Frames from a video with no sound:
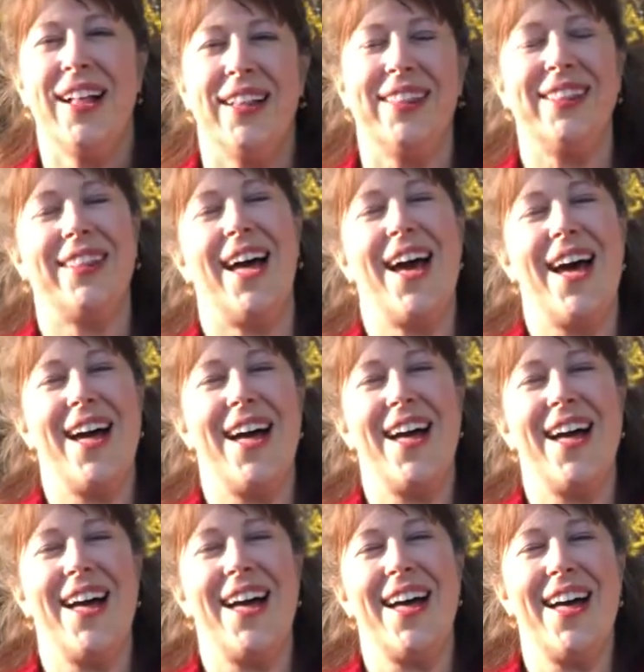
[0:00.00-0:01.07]

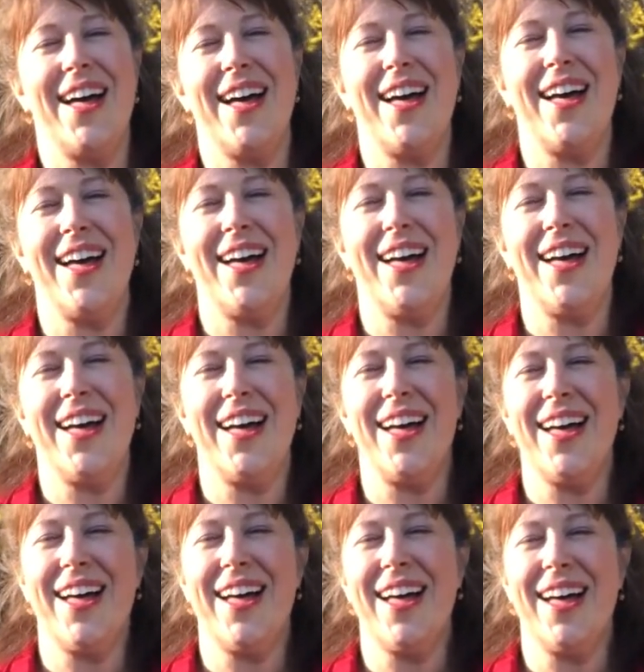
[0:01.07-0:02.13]

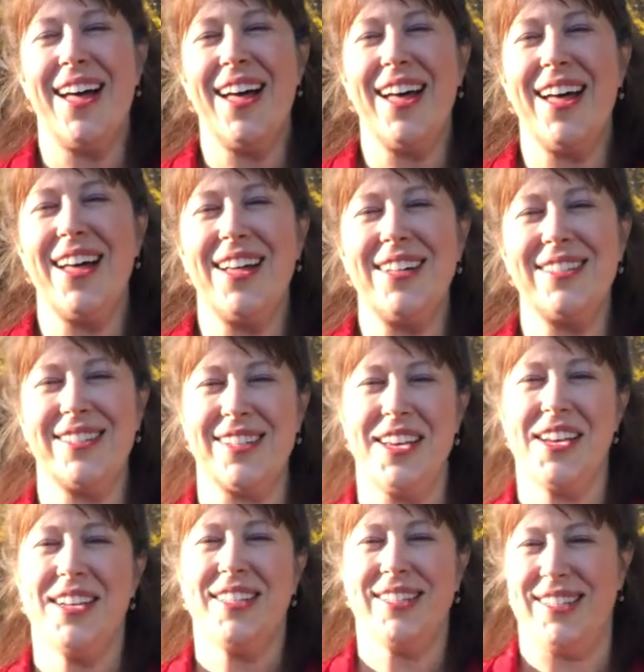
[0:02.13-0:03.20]
Let's
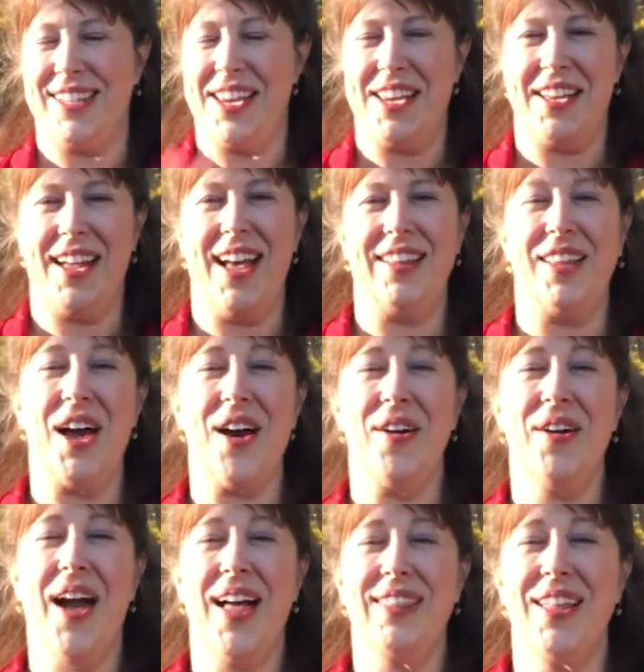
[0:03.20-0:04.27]
sing hello,
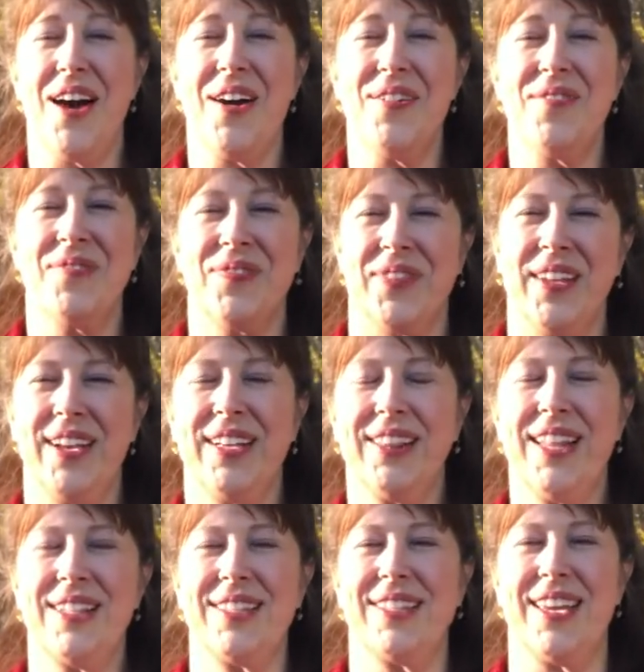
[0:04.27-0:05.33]
hello.
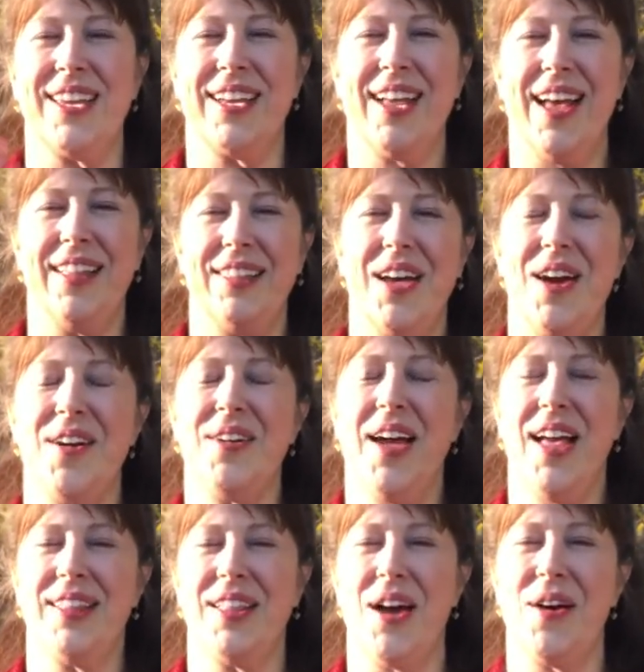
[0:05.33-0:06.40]
Let's sing hello,
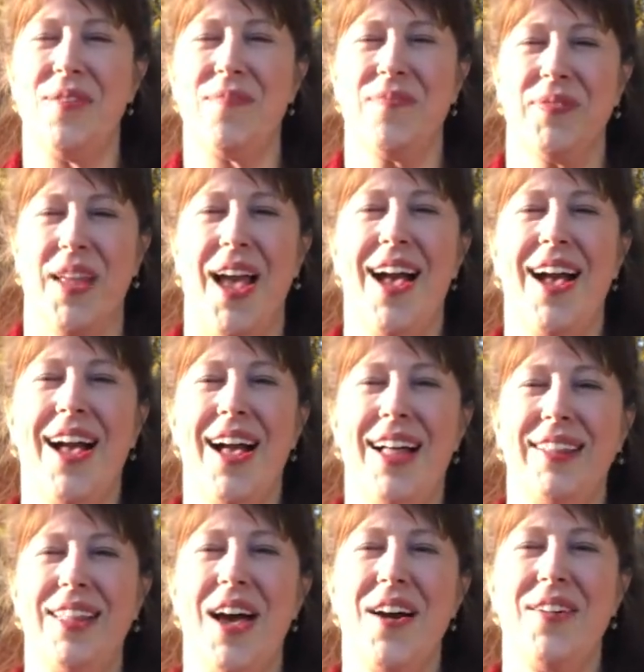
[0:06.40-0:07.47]
hello.
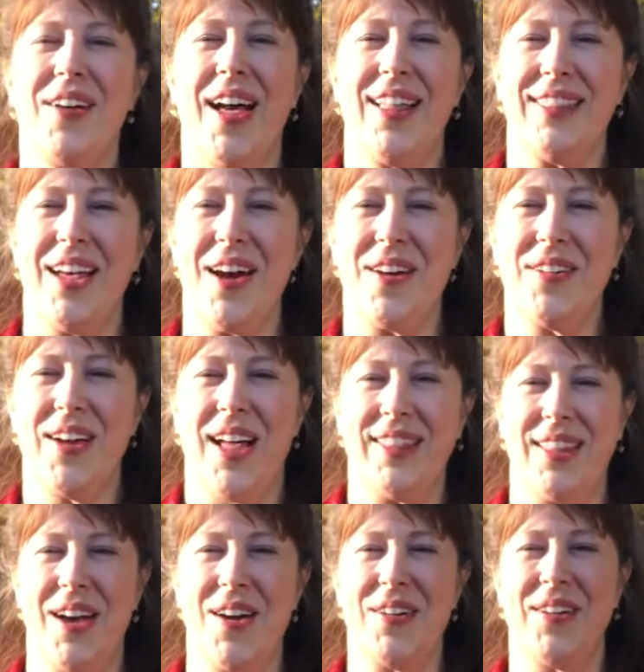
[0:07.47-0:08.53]
Hello, hello,
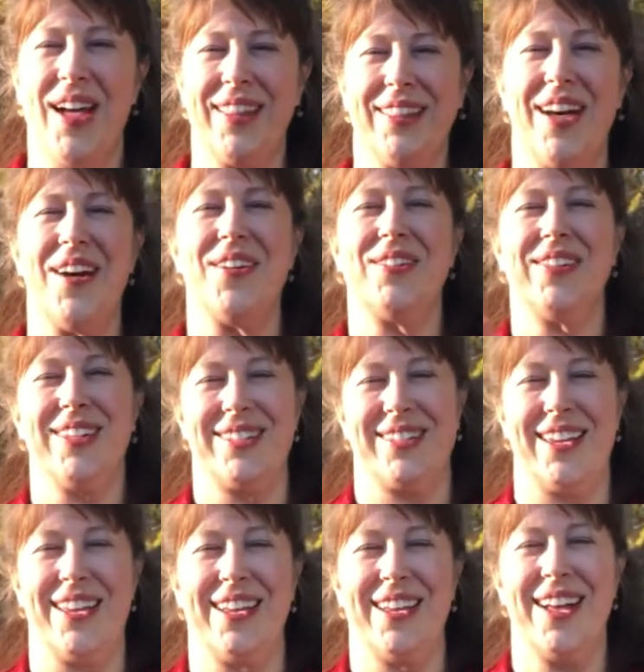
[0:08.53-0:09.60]
hello, hello. Let's
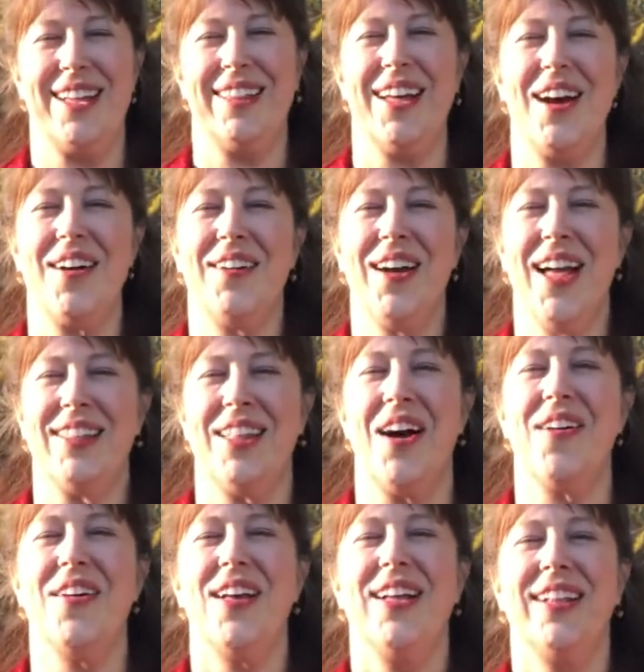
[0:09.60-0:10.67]
sing hello, hello.
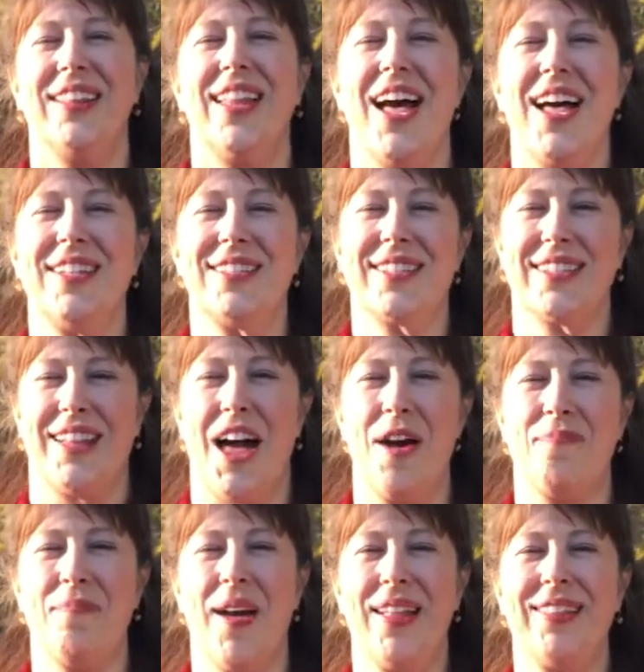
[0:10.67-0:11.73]
Let's clap
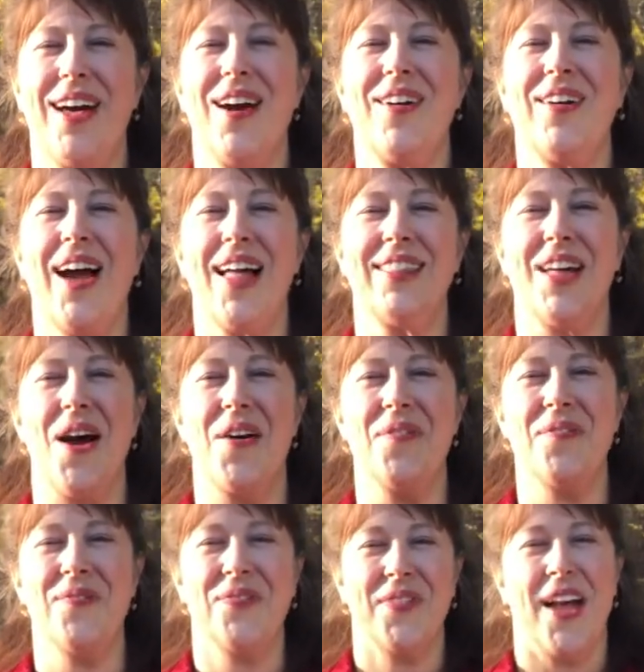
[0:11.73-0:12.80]
hello, hello.
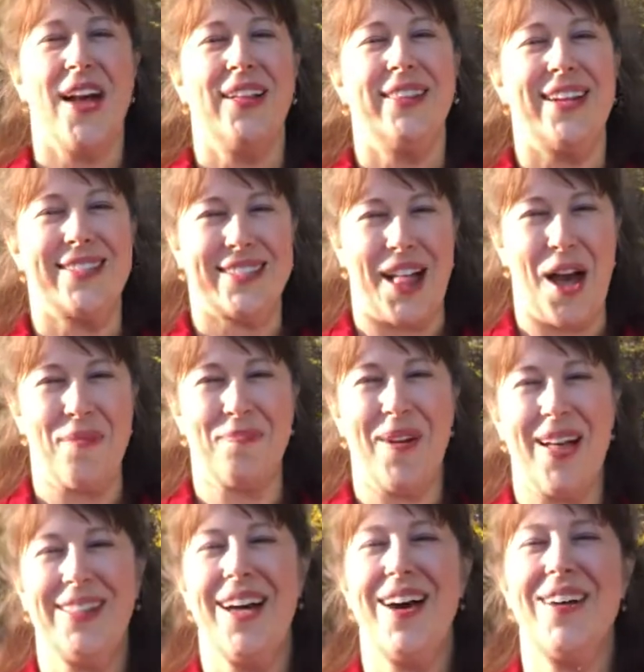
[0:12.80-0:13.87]
Let's clap
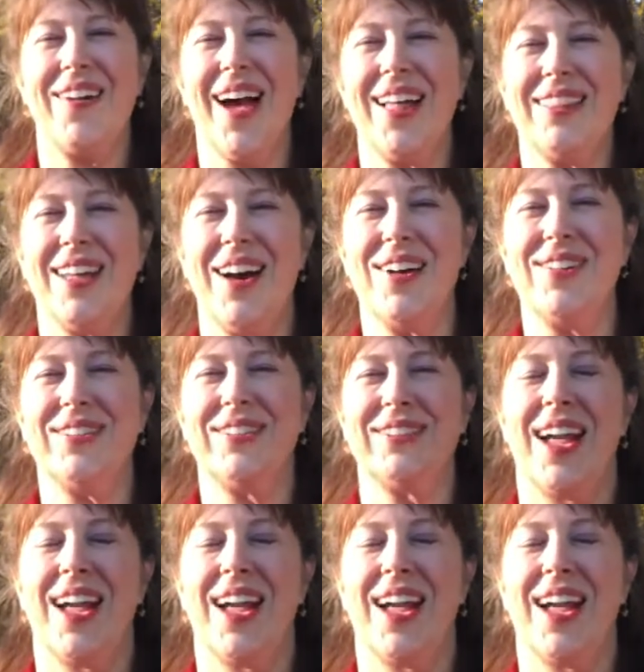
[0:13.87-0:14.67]
hello, hello.